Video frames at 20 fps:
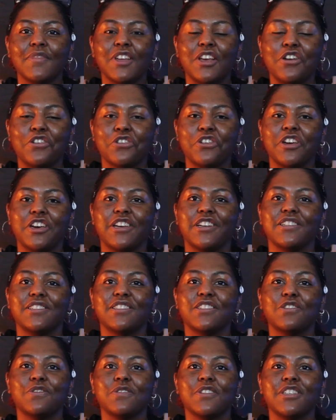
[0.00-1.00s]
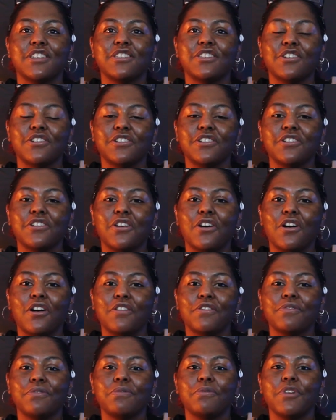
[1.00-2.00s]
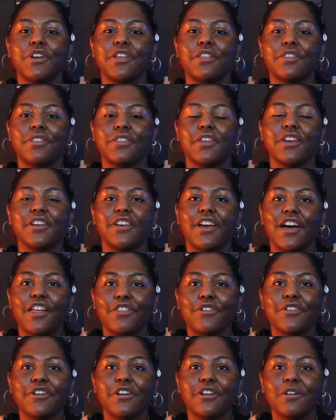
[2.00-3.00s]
Okay, so we started off with gathering our